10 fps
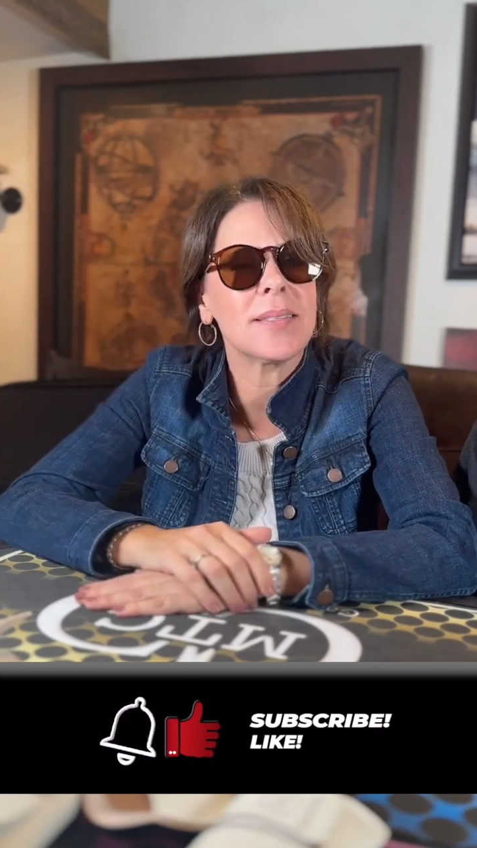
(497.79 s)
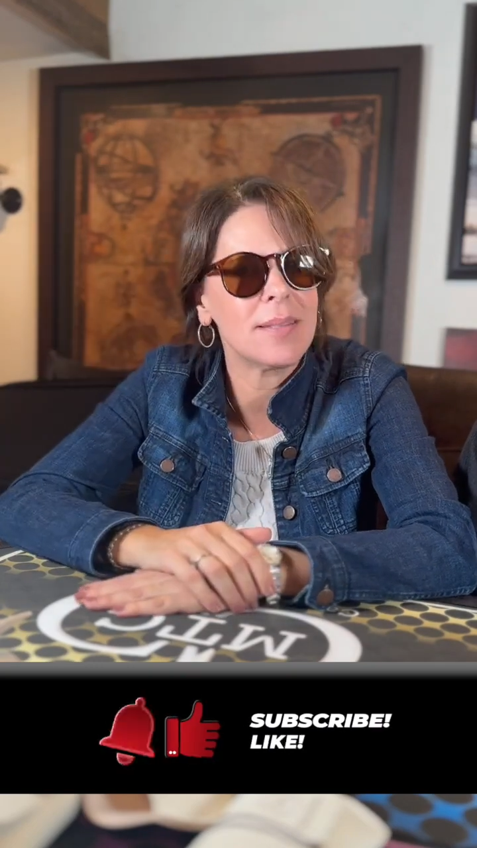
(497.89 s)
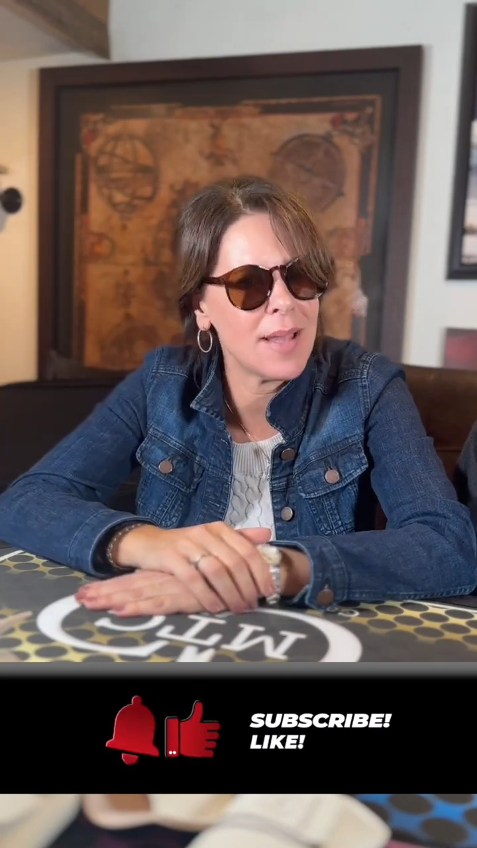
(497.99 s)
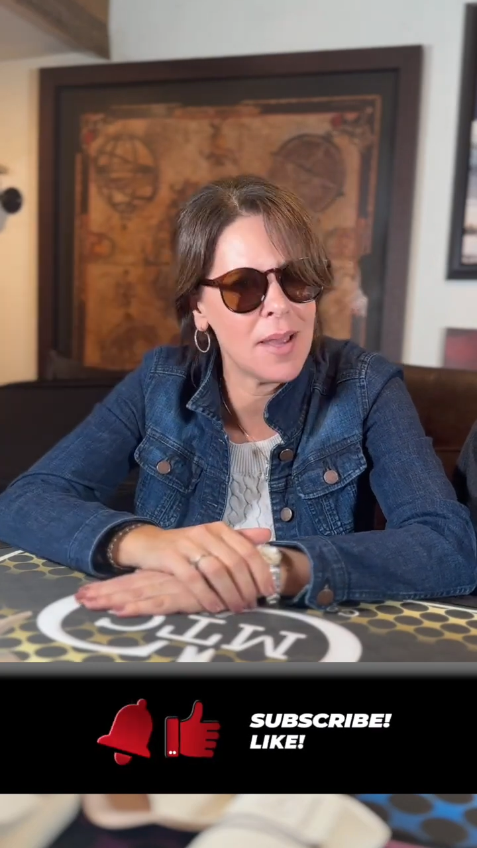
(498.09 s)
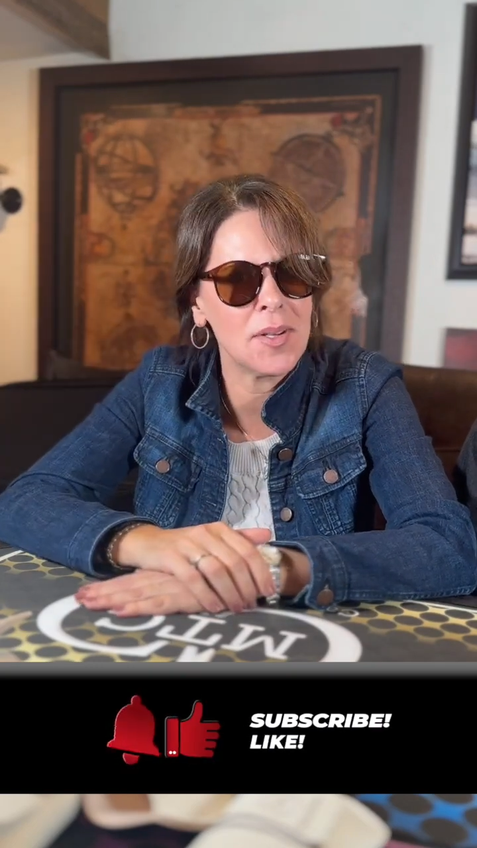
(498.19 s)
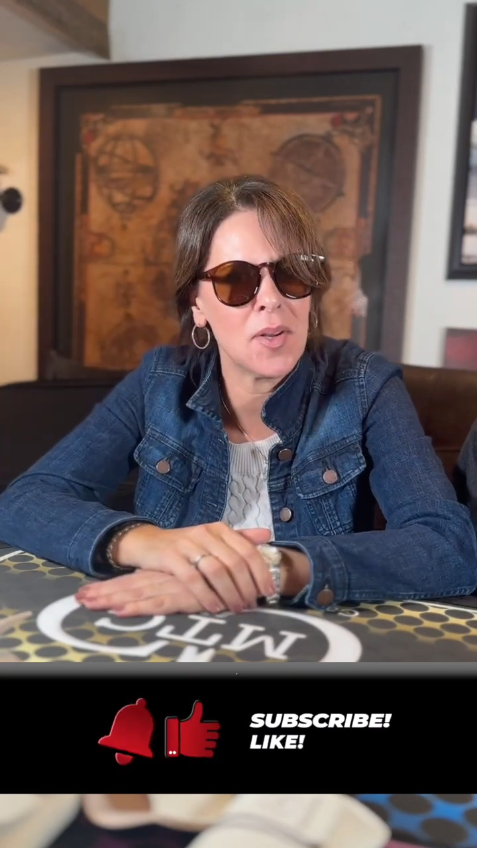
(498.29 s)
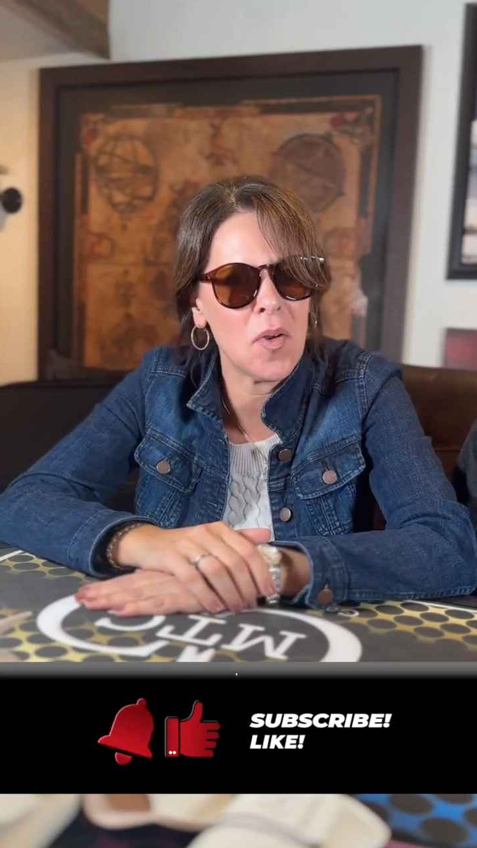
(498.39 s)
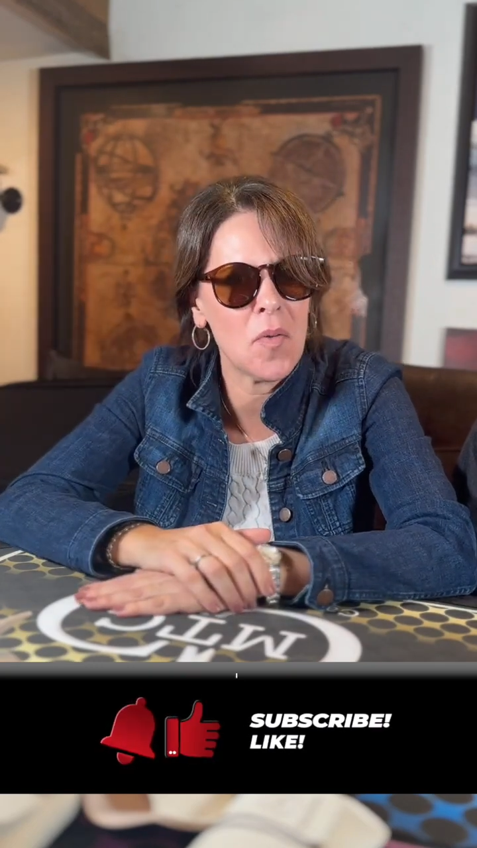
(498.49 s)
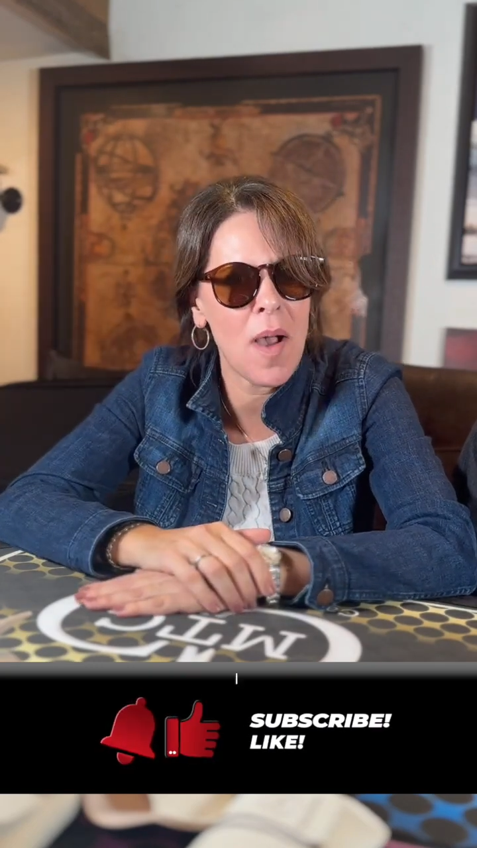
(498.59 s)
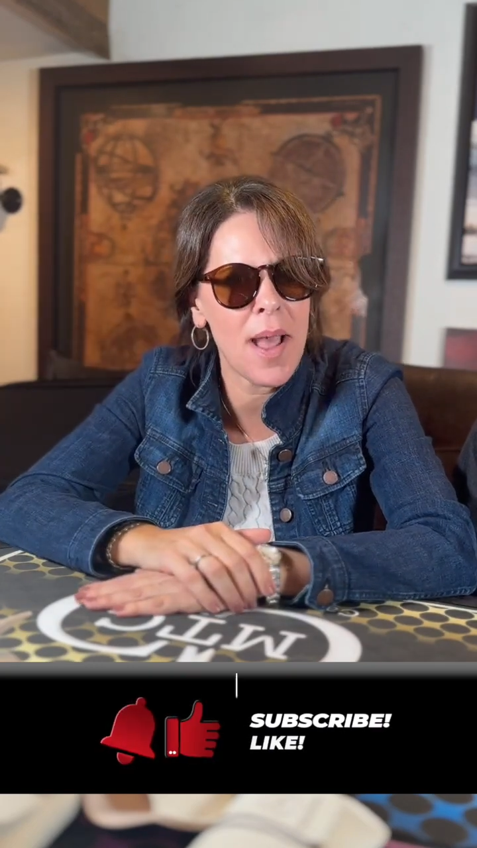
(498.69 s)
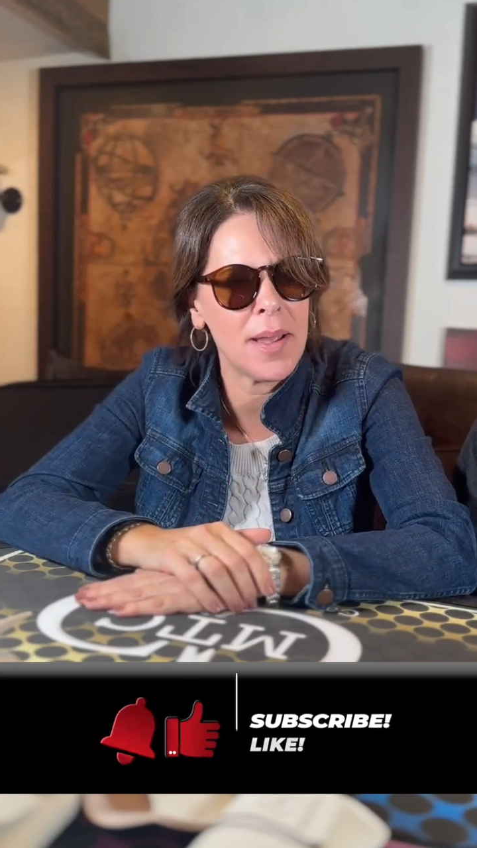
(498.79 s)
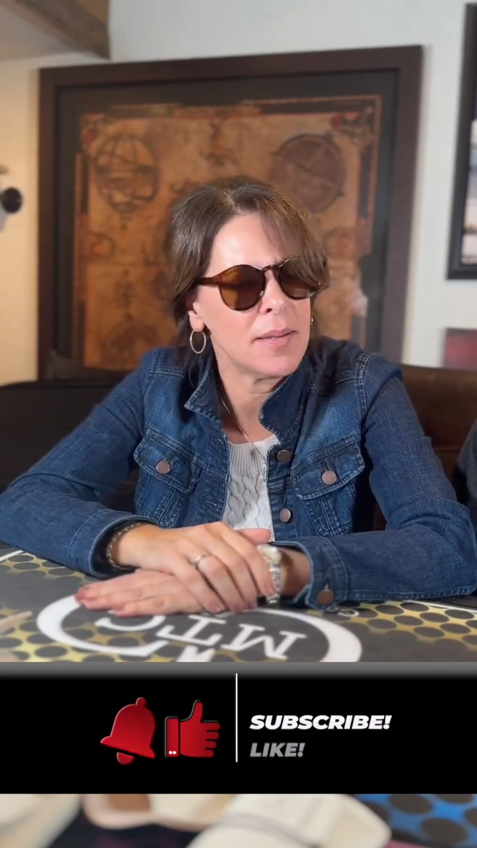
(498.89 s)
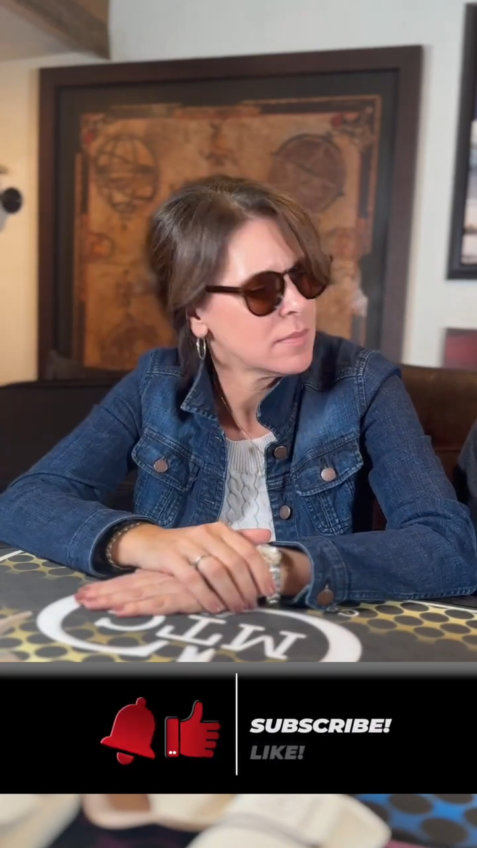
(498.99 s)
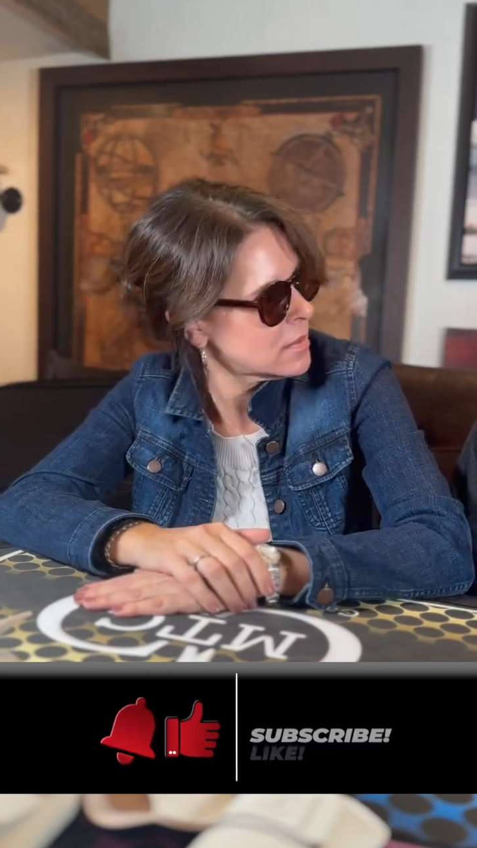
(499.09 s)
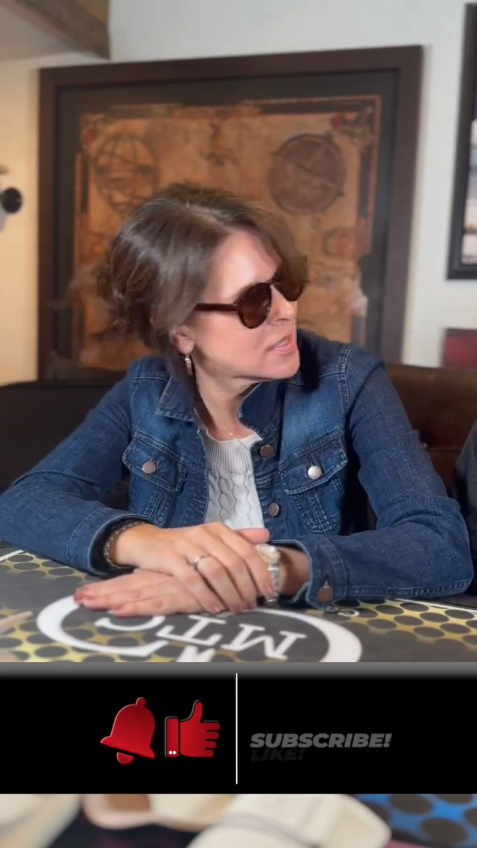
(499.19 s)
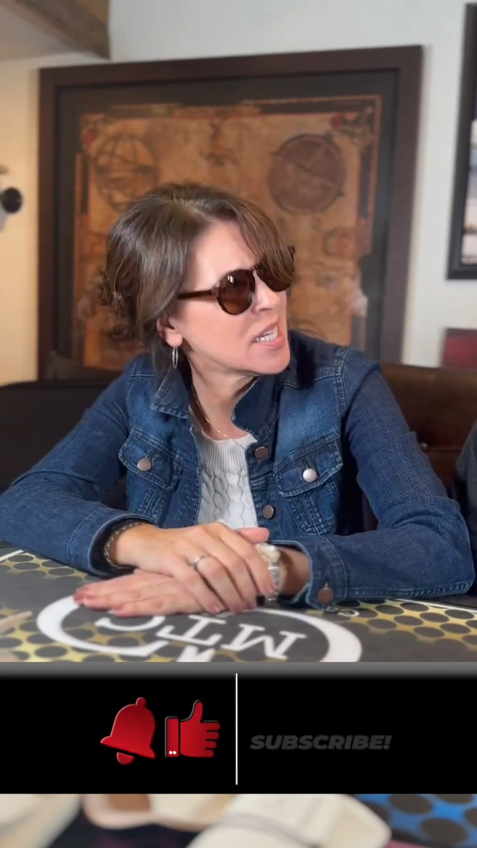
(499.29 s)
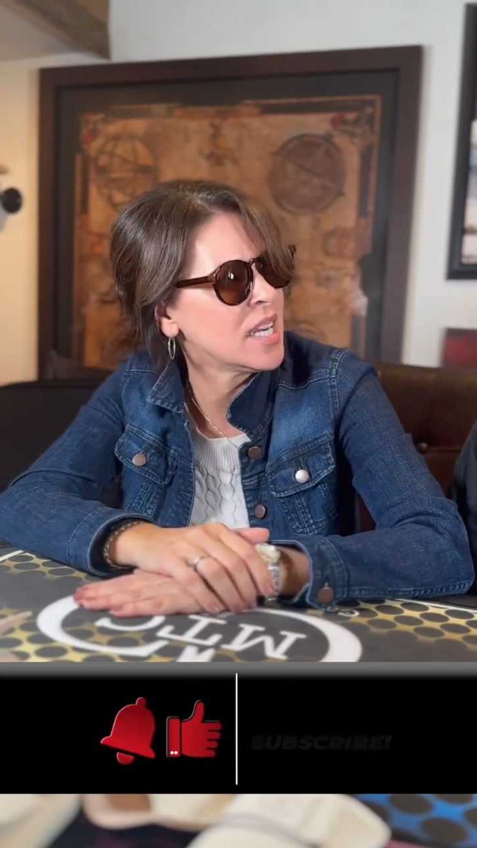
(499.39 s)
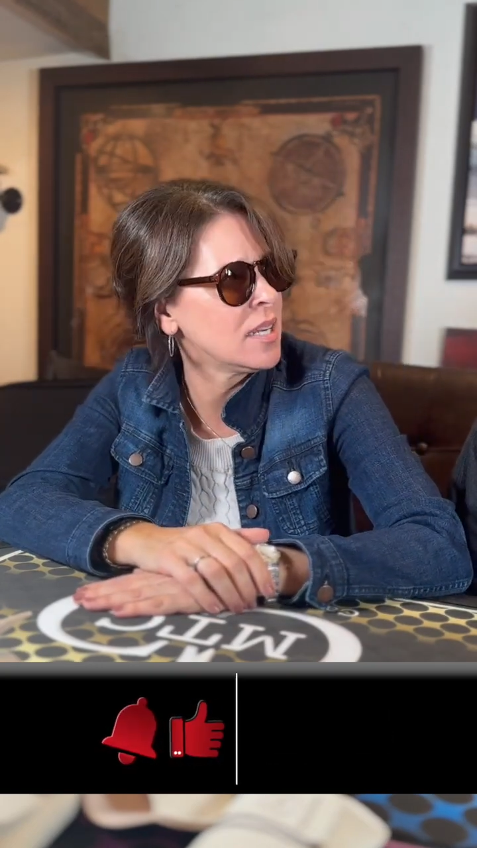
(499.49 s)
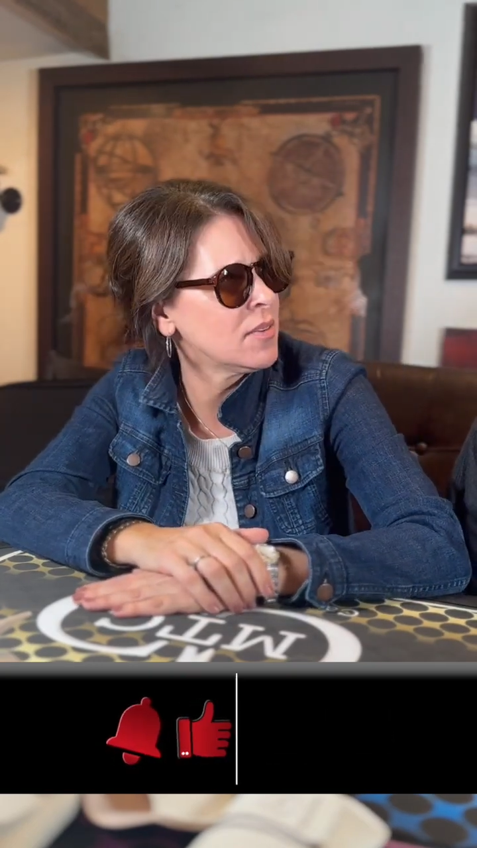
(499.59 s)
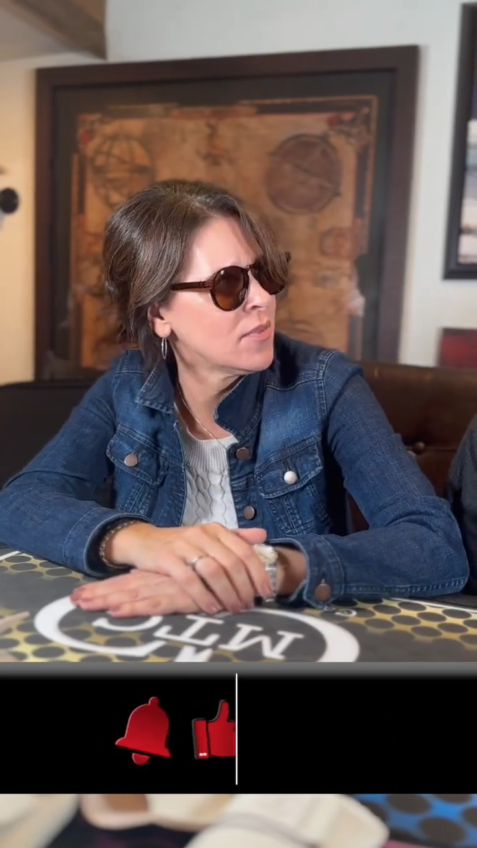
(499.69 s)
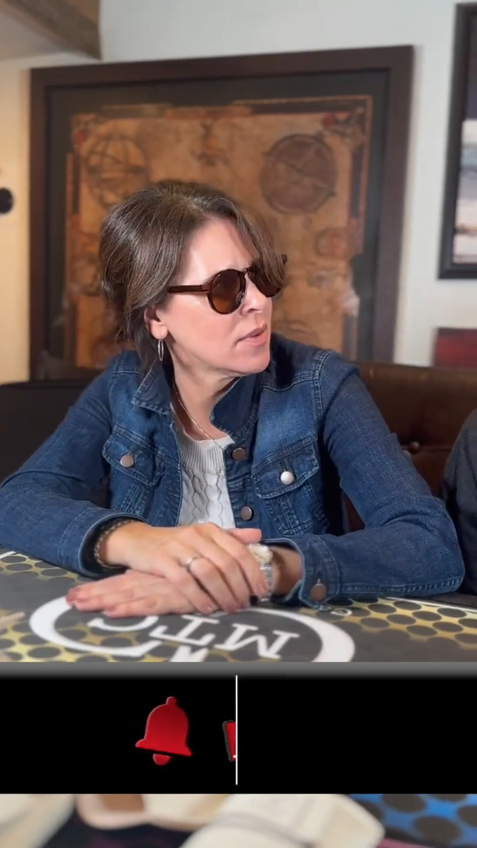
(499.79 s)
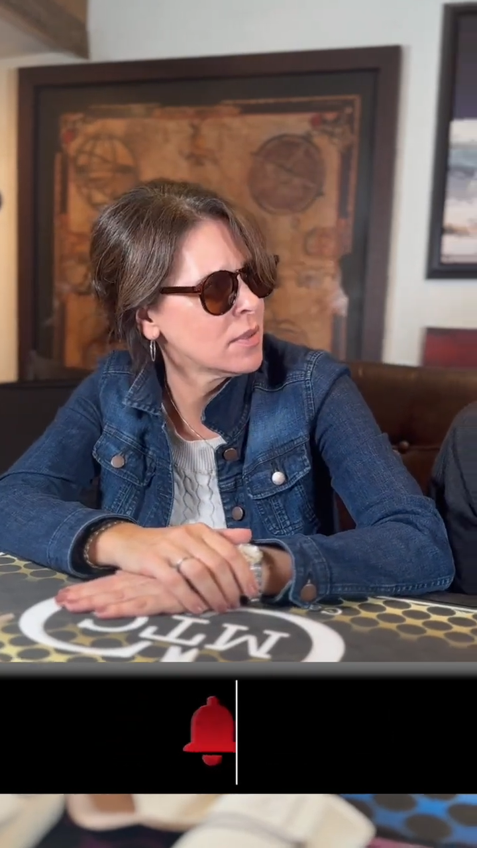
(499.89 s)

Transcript: now you know why. Steve?